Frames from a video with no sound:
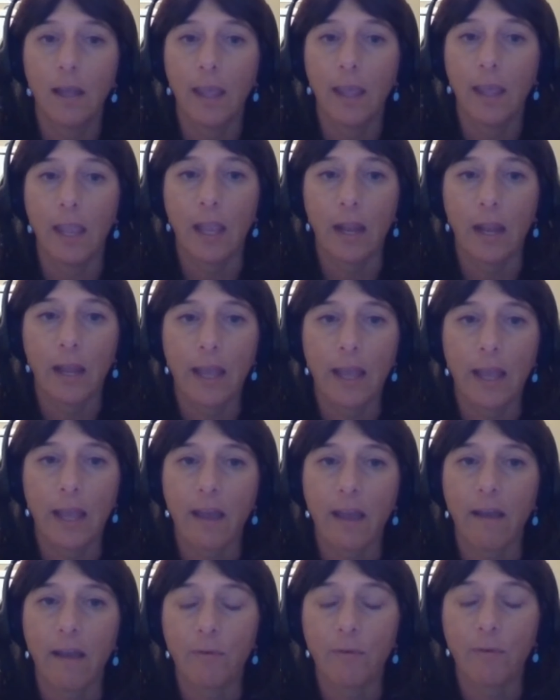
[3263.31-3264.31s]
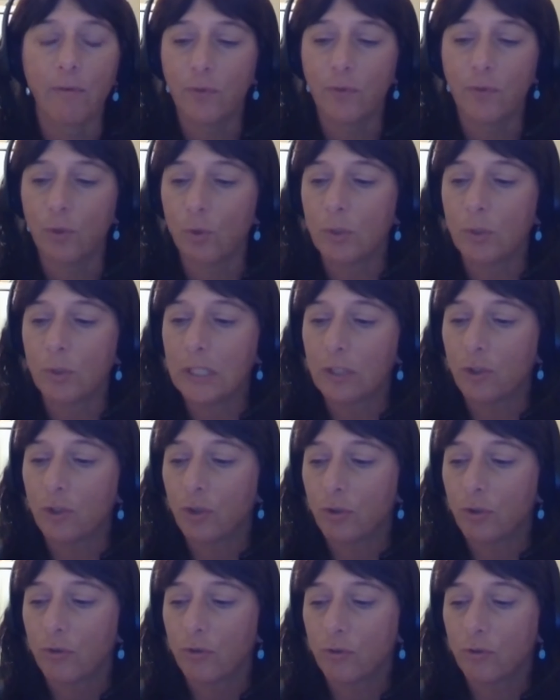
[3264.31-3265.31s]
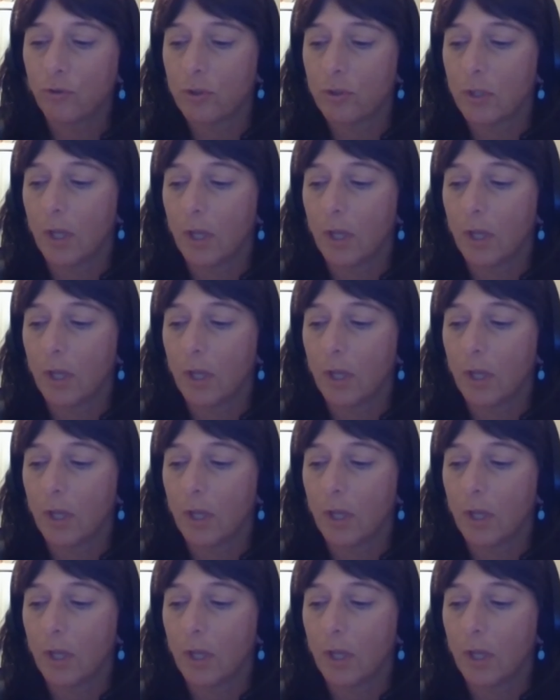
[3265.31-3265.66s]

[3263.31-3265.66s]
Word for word: And I have a few teachers